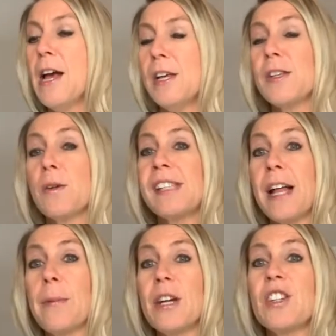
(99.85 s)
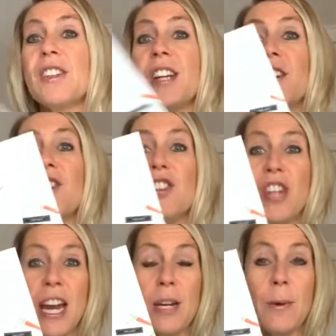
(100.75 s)
So celebration starts
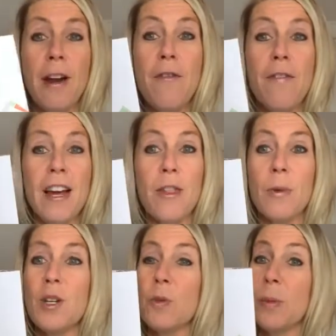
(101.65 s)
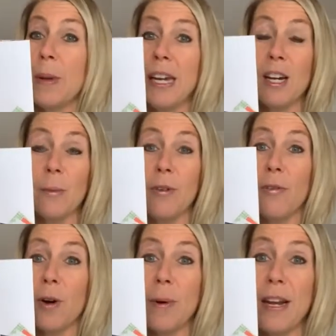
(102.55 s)
January fifth, which will be here
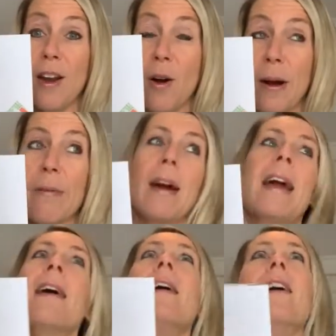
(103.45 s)
before we know it, right?